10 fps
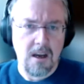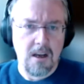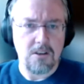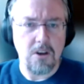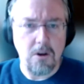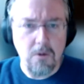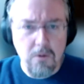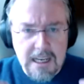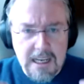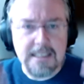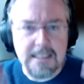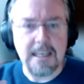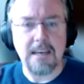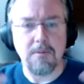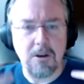So you really
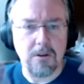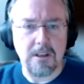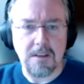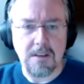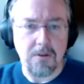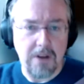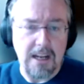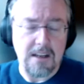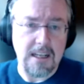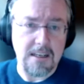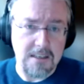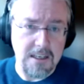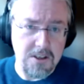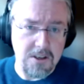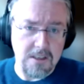see, we call it internalization.